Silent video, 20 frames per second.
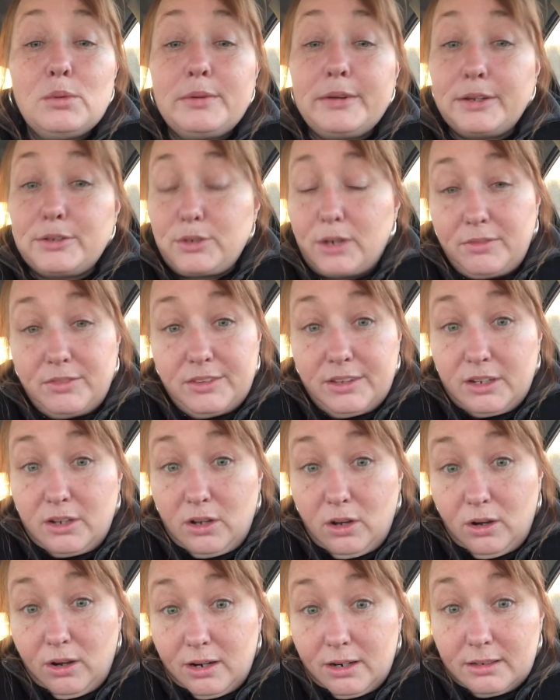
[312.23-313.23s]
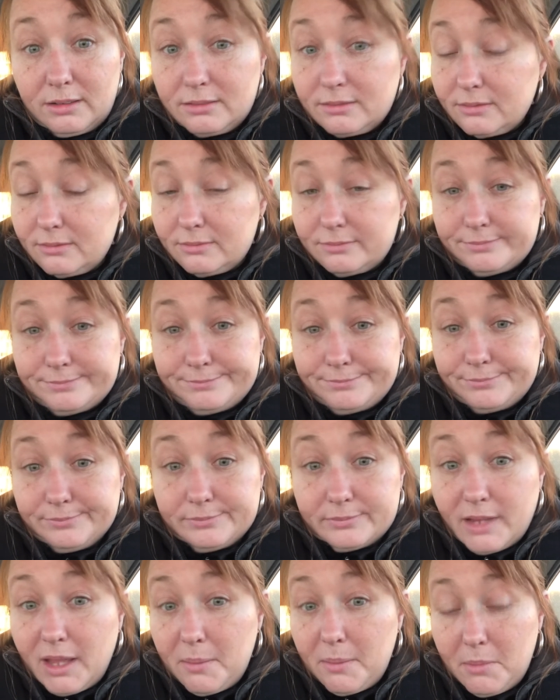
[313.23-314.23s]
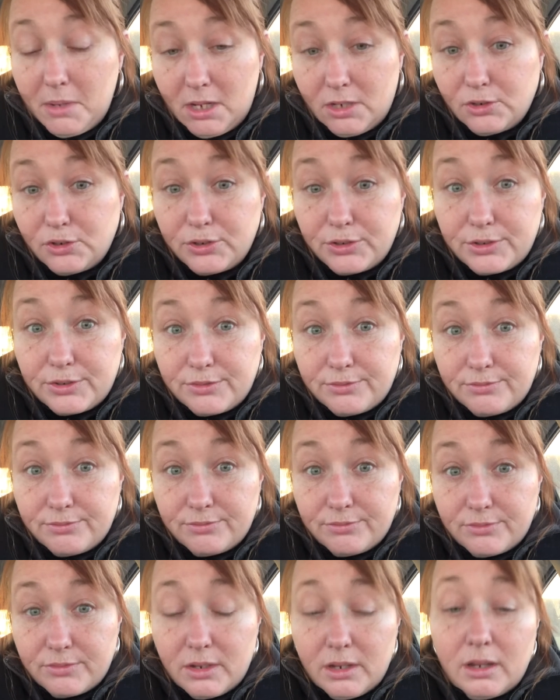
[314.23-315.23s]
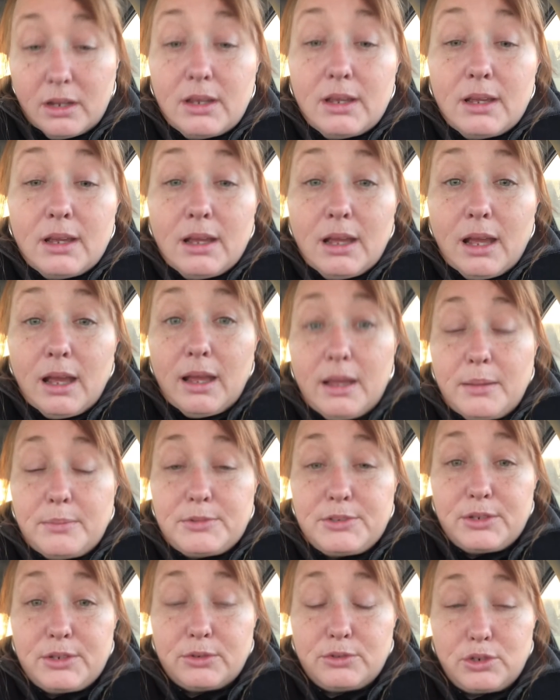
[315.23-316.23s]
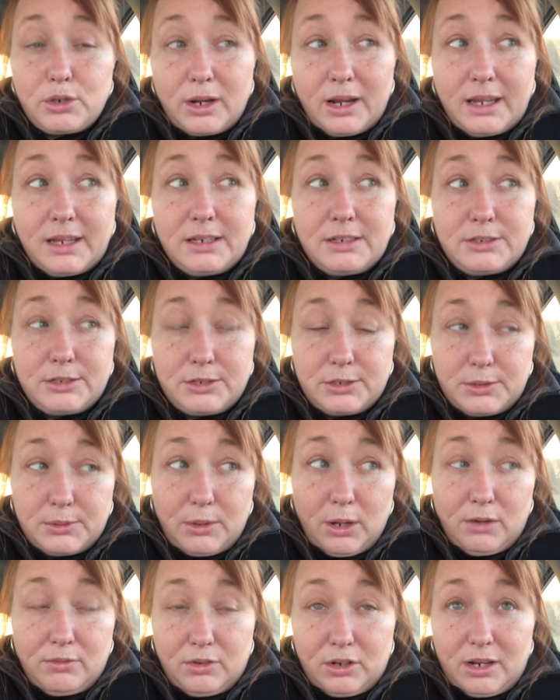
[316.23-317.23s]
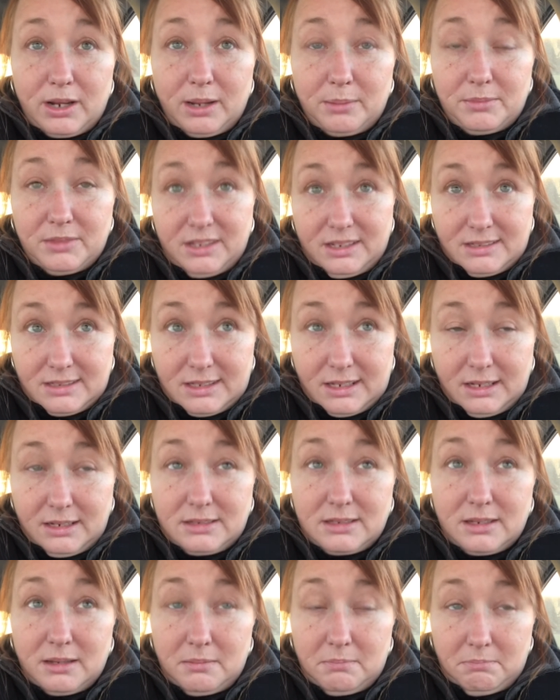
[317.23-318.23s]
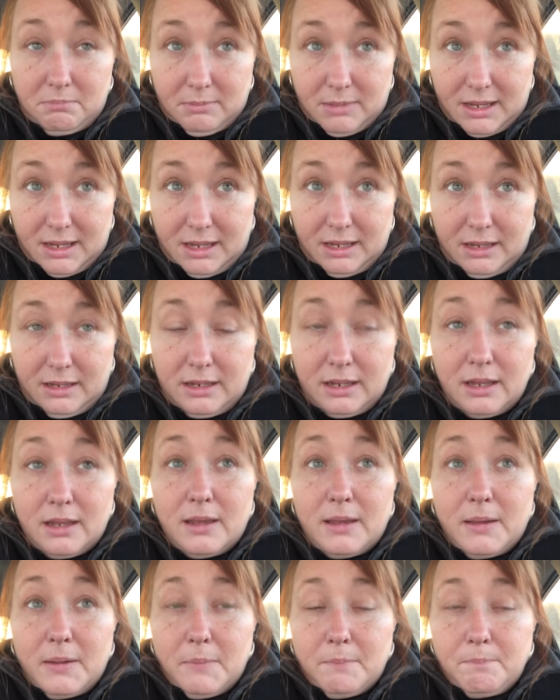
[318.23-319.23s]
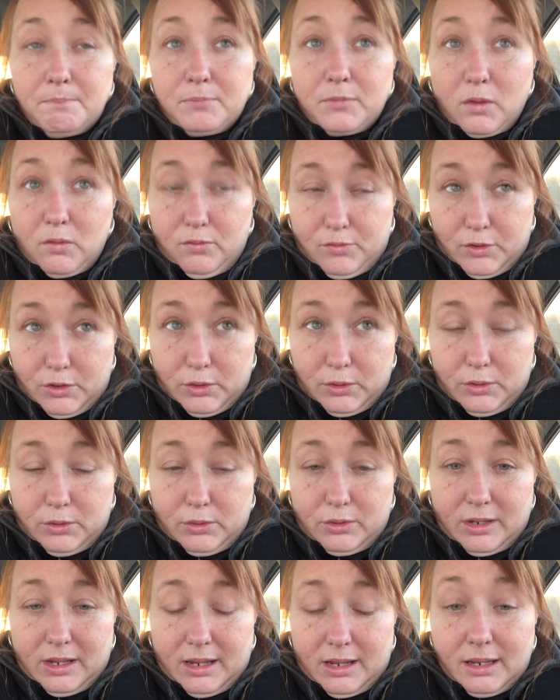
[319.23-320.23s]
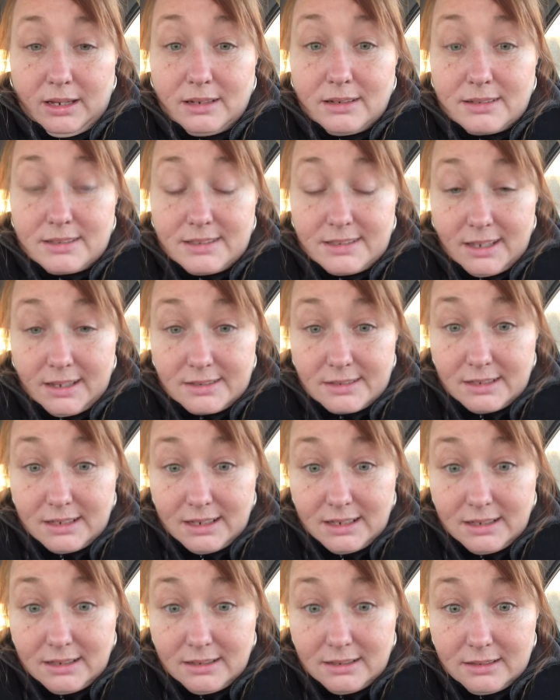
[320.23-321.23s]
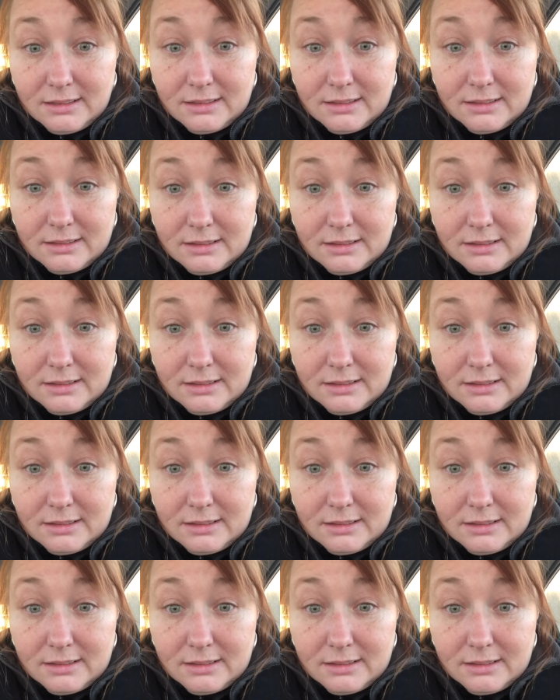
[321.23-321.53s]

When I drive in the car, I munch. So trying to overcome these things and make food a necessity,